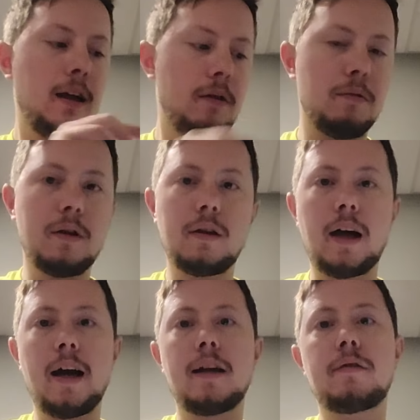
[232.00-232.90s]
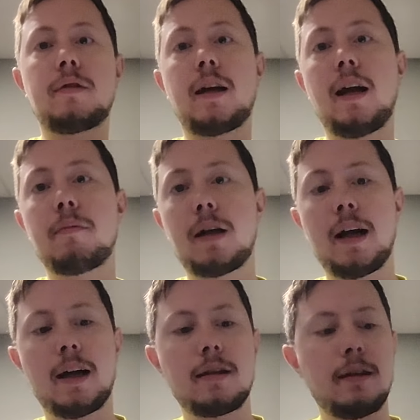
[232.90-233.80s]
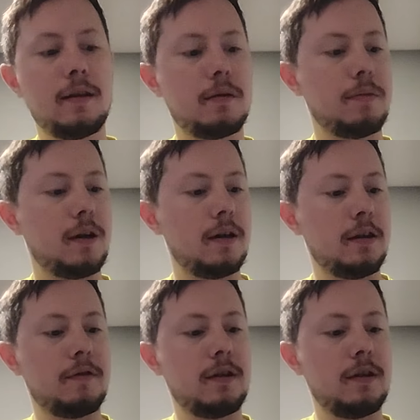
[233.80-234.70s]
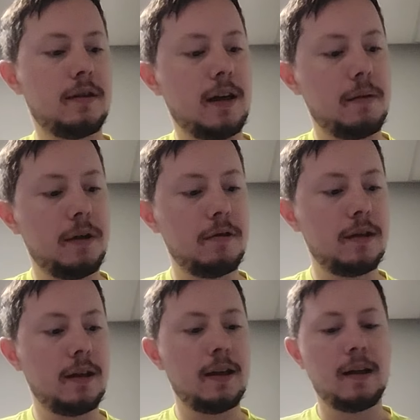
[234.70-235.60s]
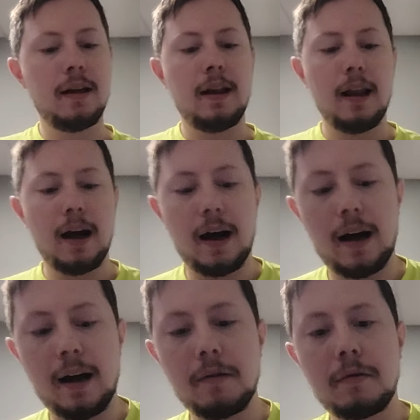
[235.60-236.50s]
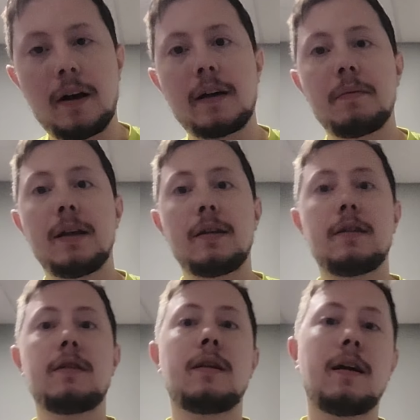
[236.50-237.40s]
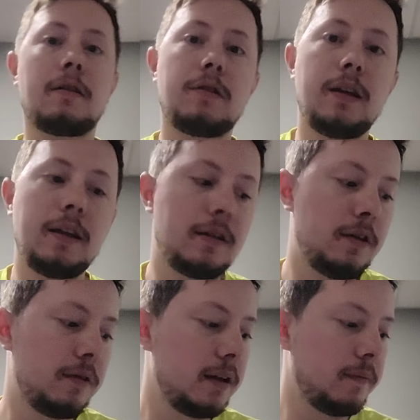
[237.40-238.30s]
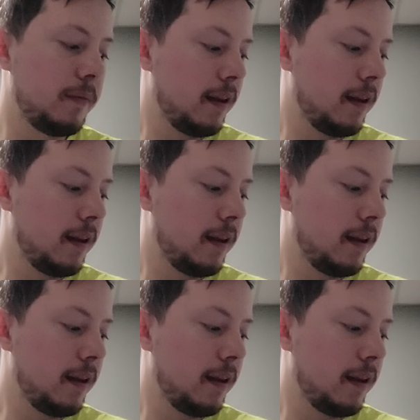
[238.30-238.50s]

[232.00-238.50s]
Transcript: It will ask for camera access upon your first time using it. I would recommend just agreeing to it.